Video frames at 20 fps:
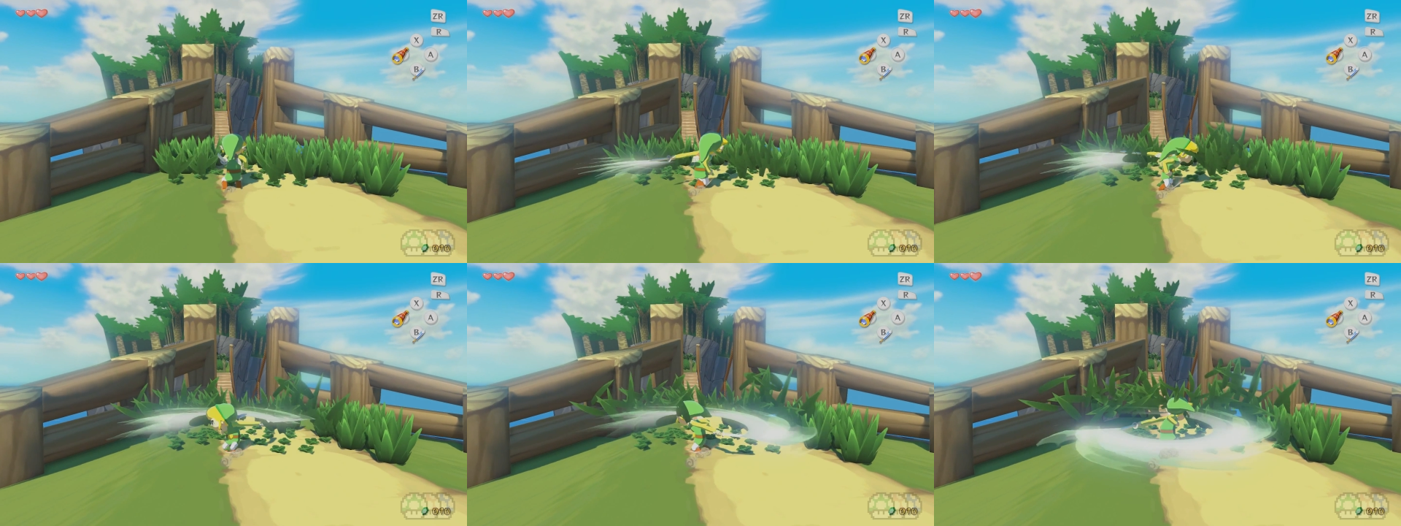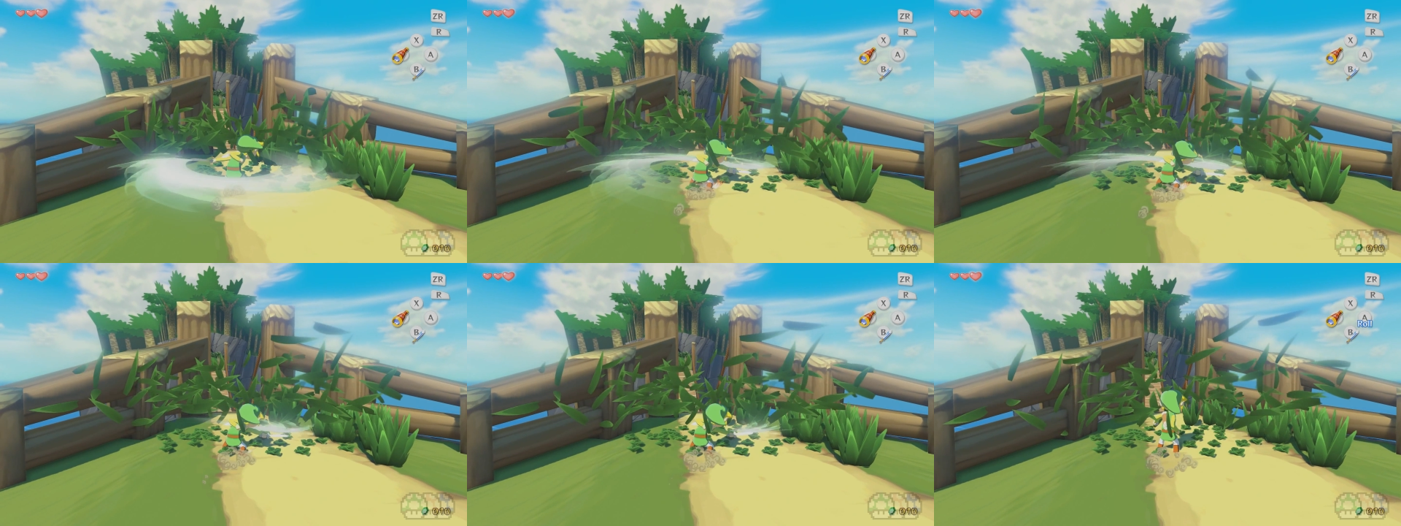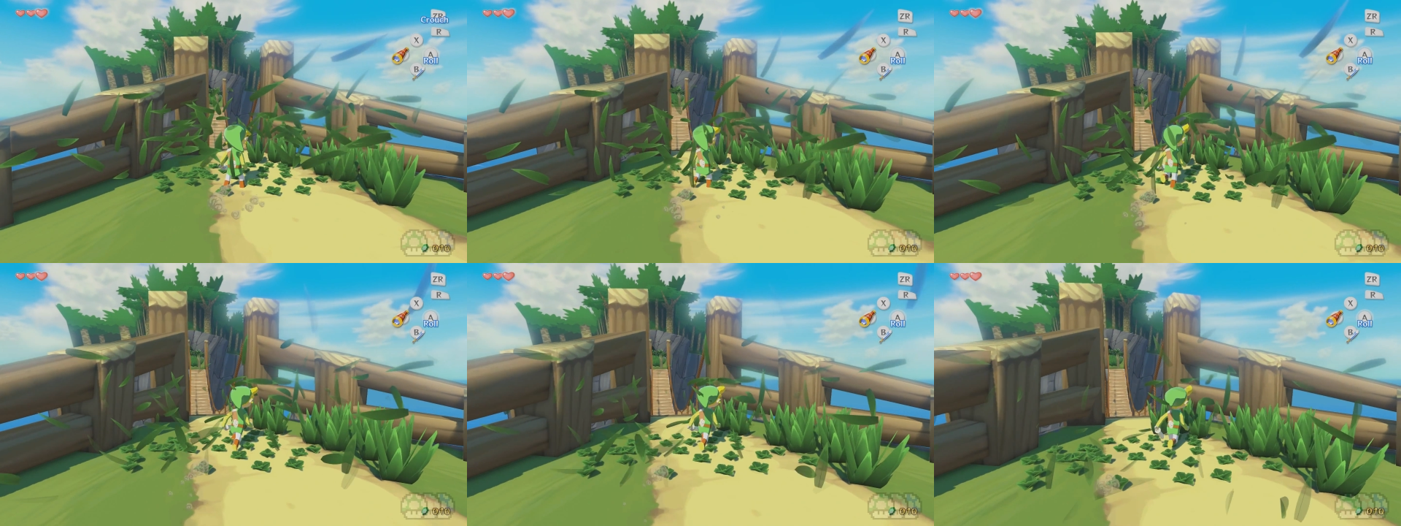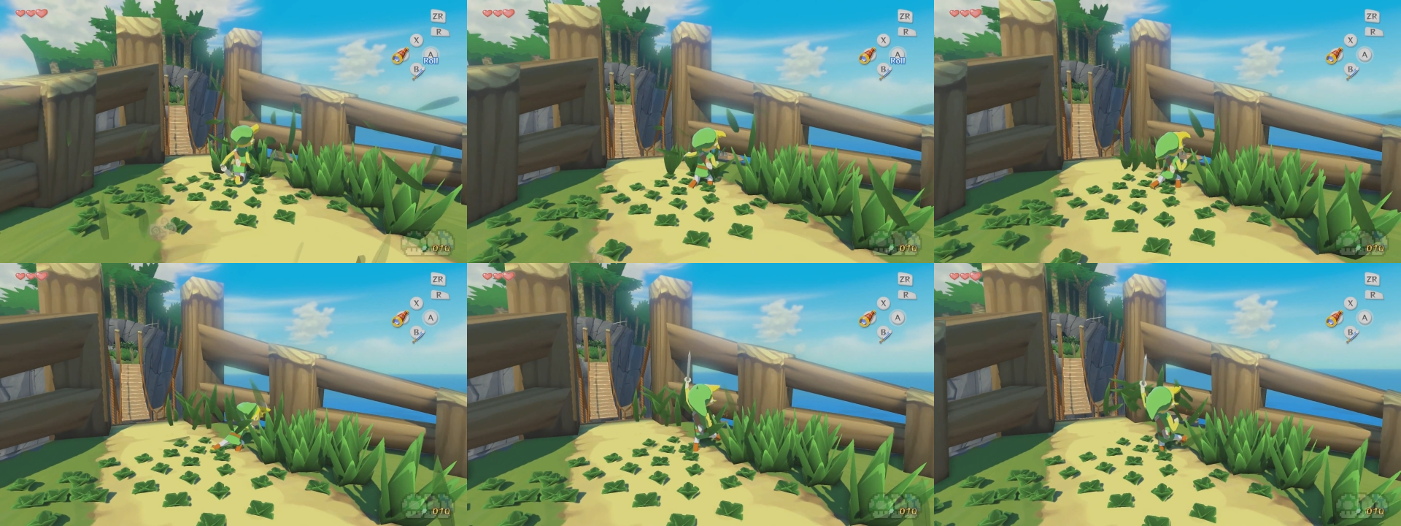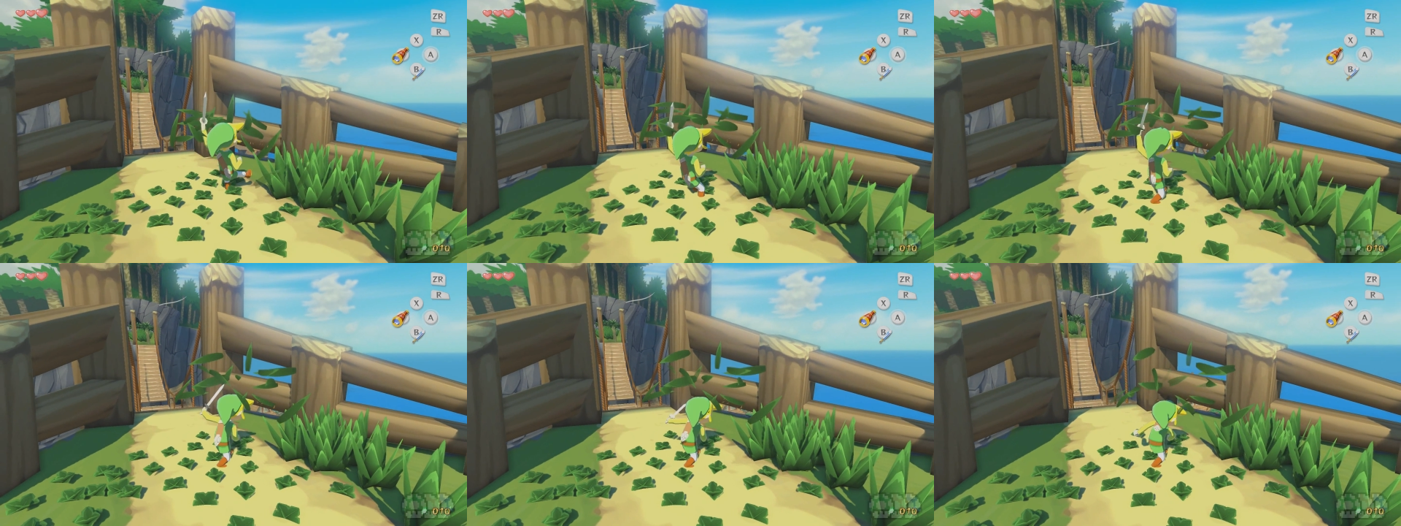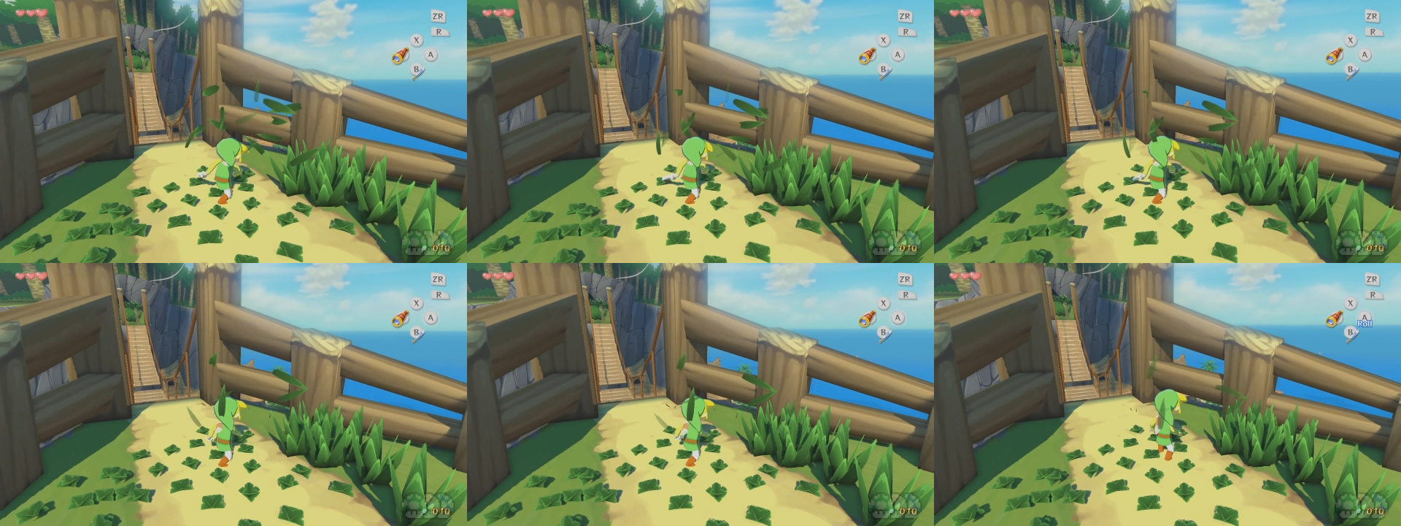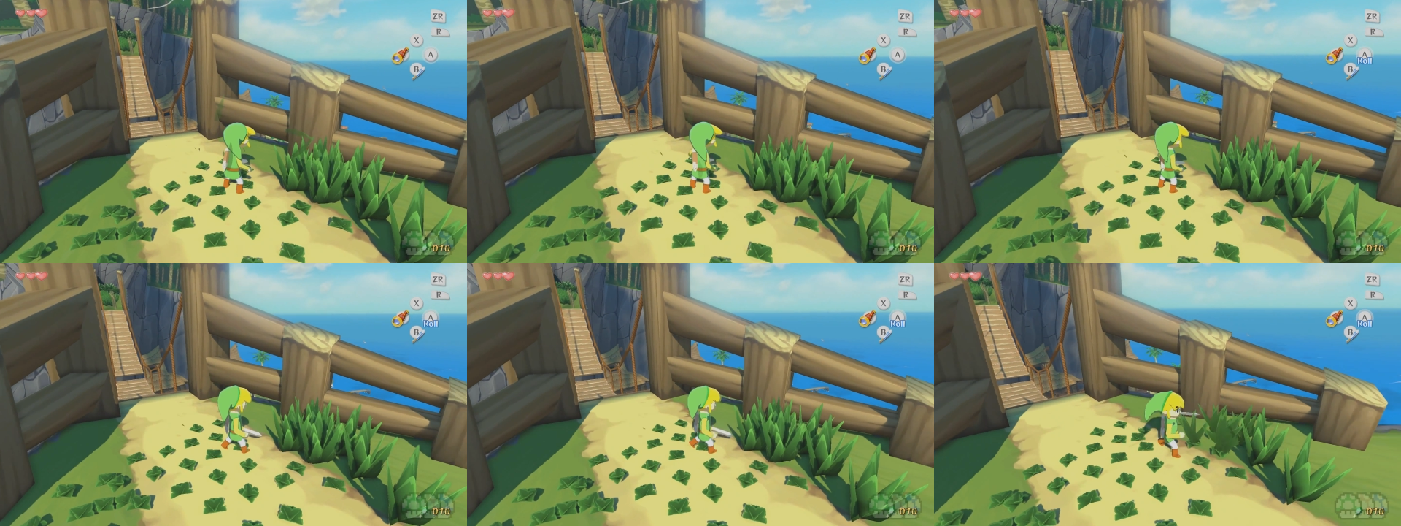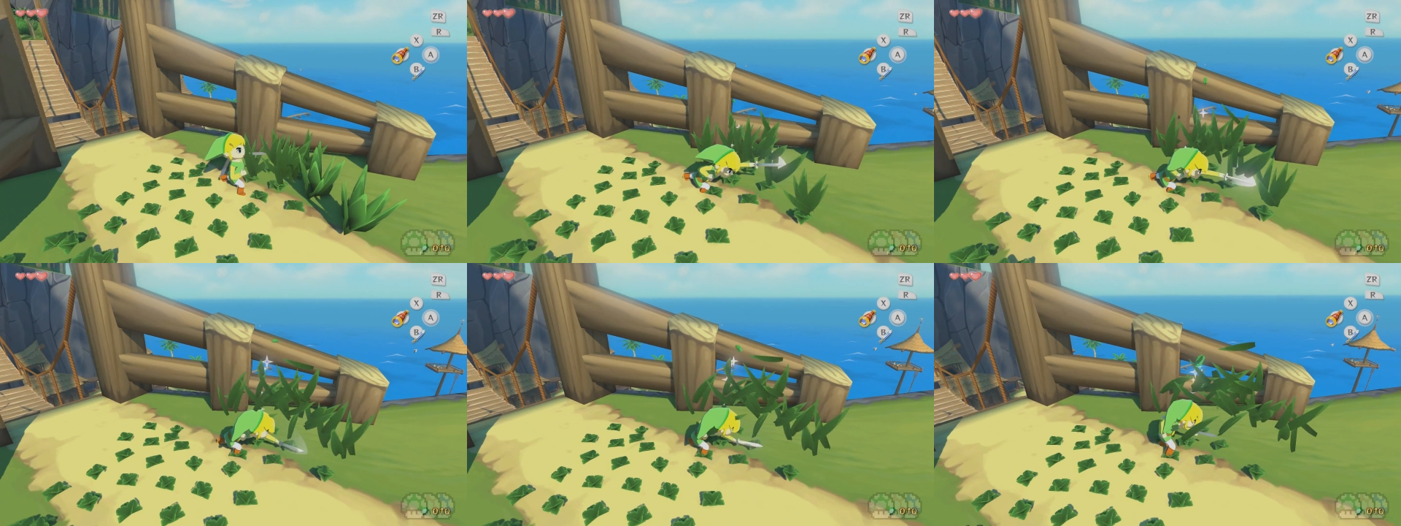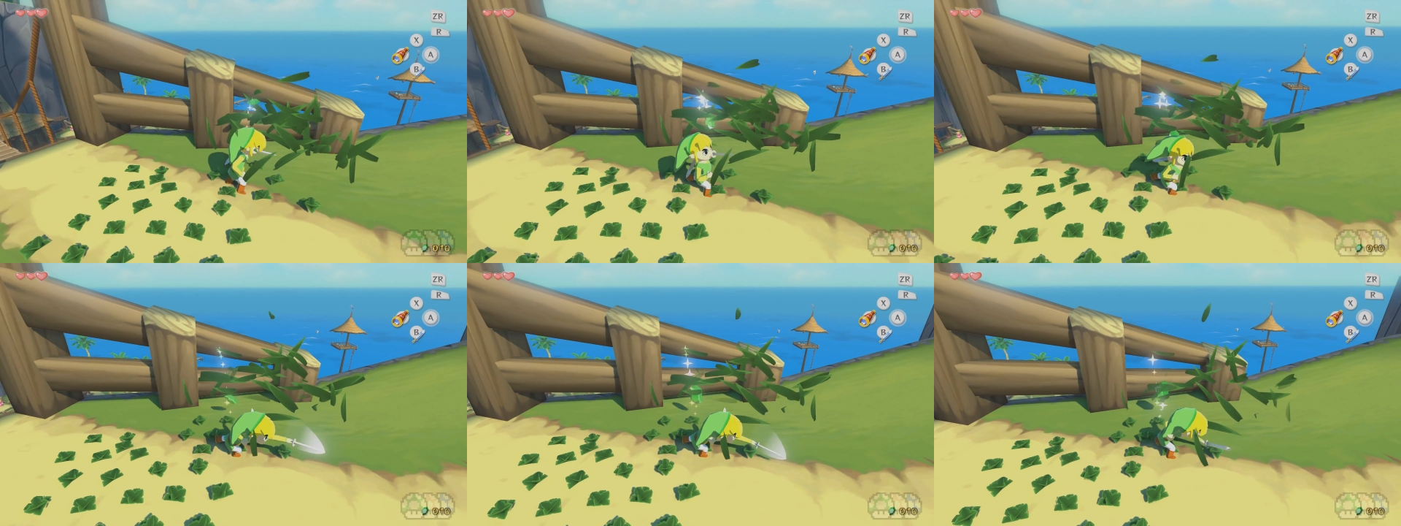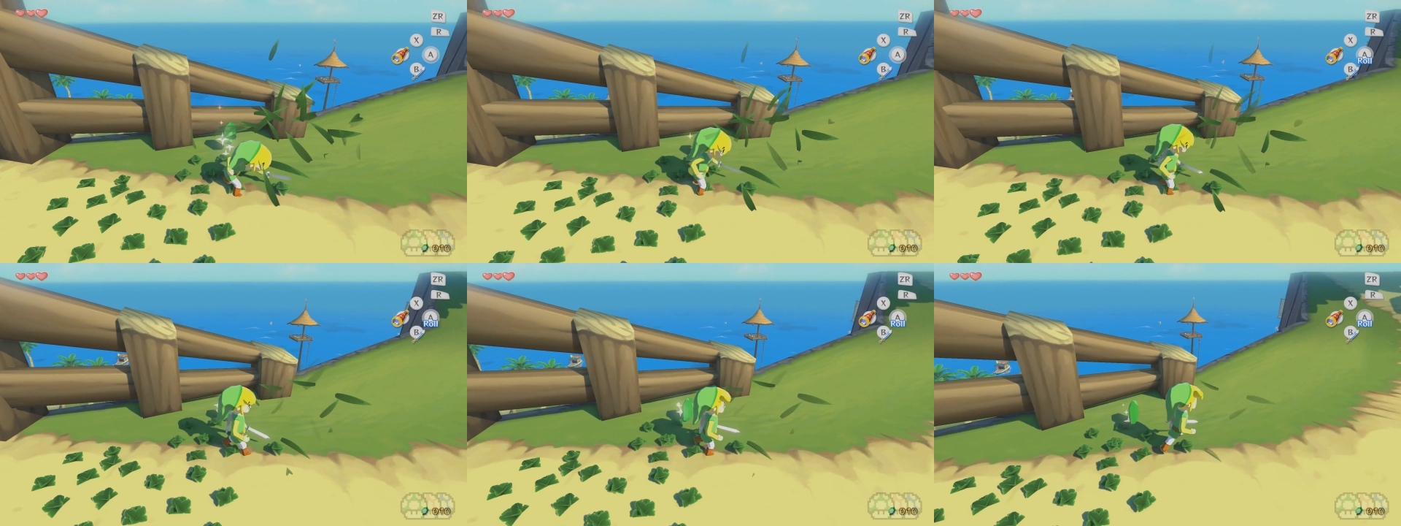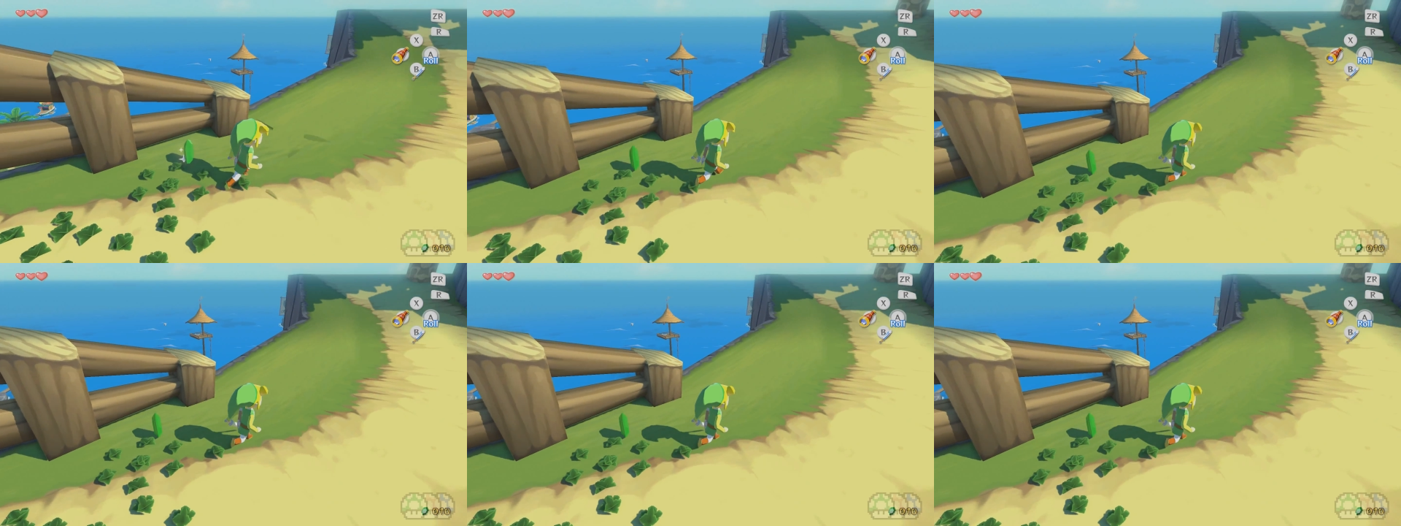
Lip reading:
[unreadable: no face in view]